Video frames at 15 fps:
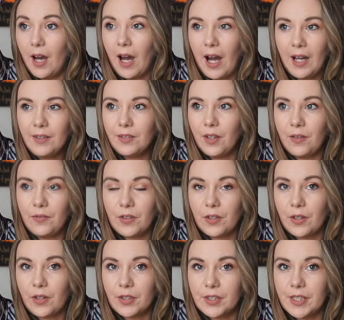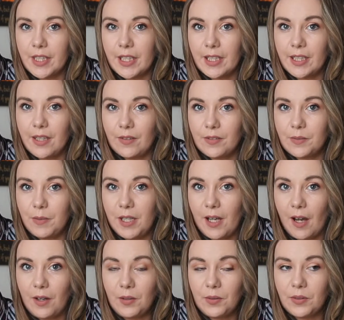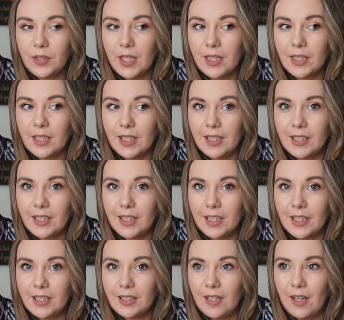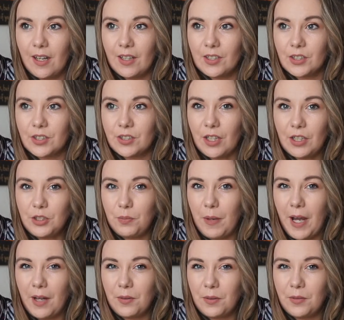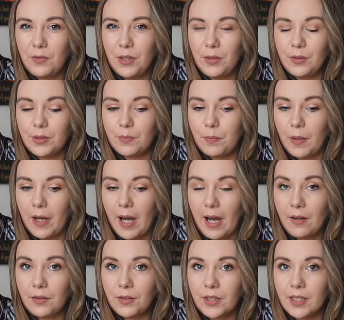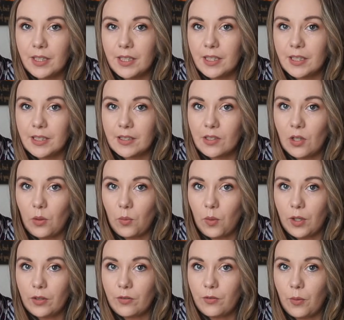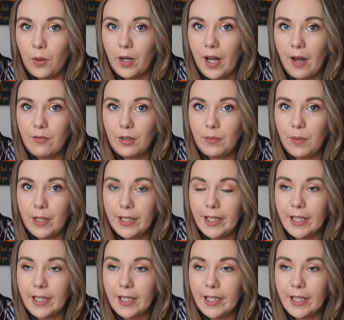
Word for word: I love the curls that it gives me. I don't think that it needed such bad reviews, but I don't think that this is going to work for everybody.